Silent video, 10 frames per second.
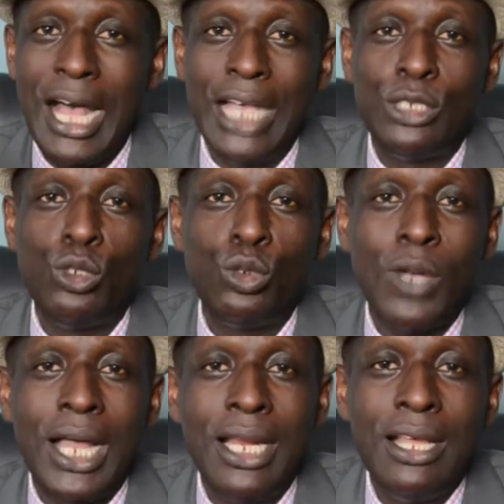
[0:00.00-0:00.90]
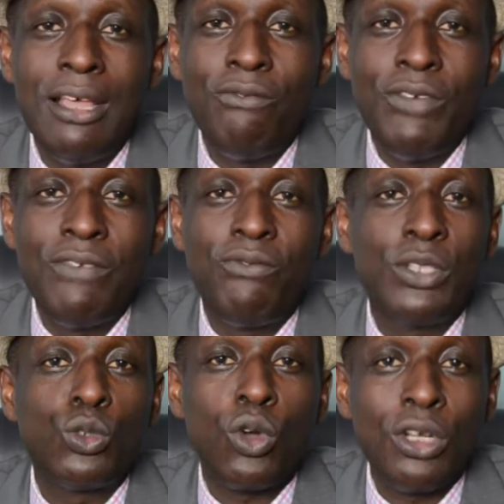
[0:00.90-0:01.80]
As usual, feel free
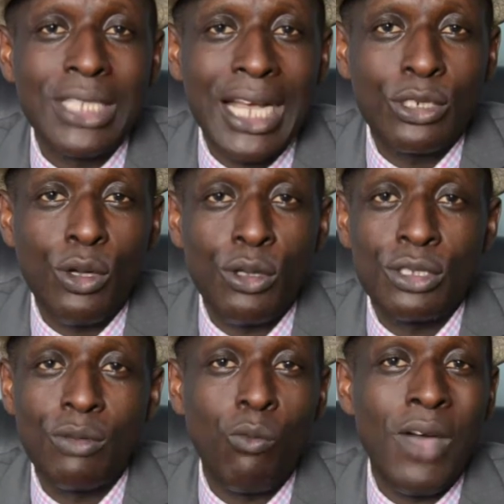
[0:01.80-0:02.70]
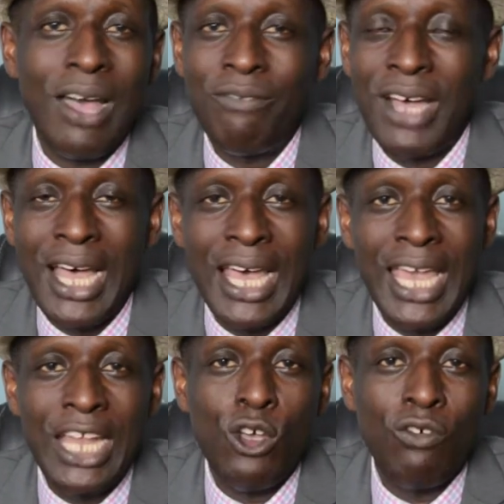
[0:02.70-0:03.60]
to contact us via
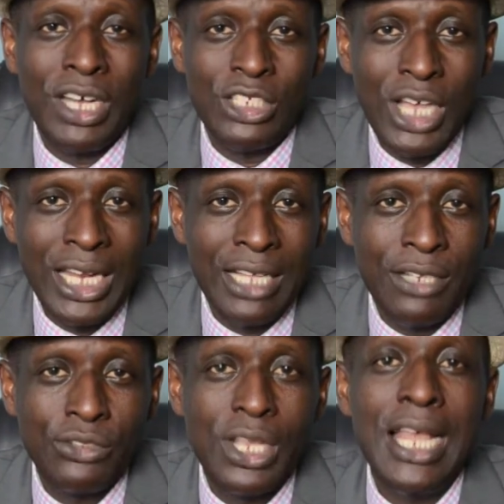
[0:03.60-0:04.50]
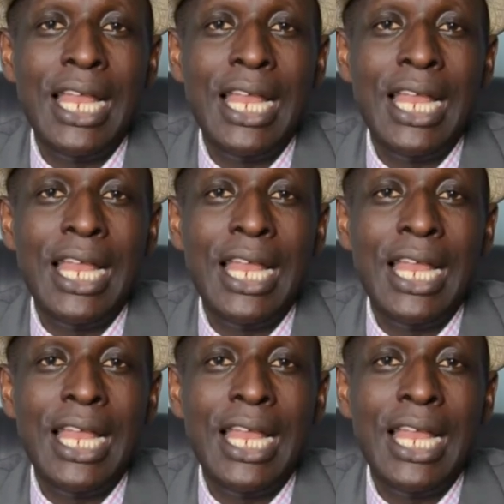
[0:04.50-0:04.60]
any of our channels.